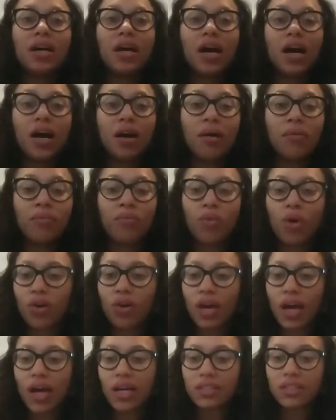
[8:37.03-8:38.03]
Um,
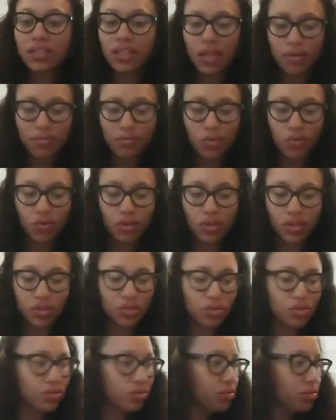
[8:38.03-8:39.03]
well, guys, I'm going
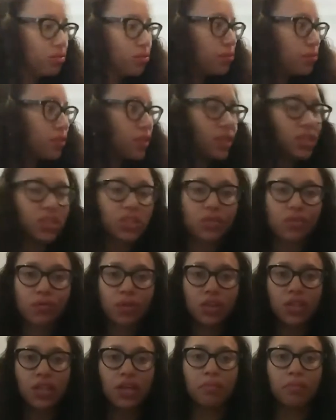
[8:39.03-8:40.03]
to finish
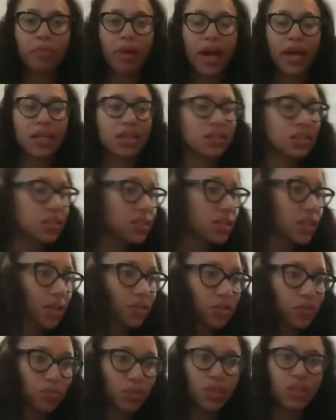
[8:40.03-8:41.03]
fully unpacking this.
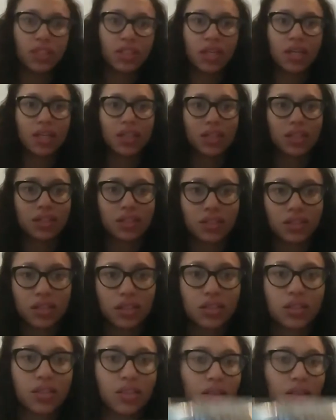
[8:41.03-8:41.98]
That's really it. It's just